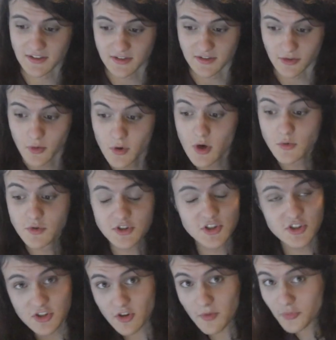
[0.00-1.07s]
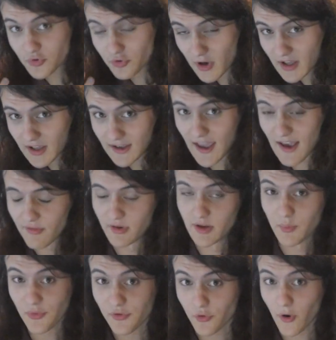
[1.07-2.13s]
to do was to stop drinking heavily
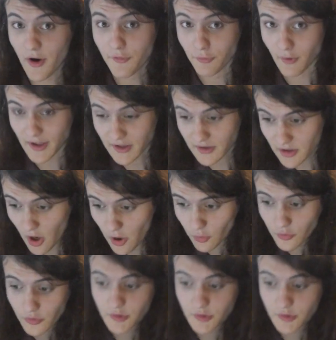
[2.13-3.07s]
before I write code.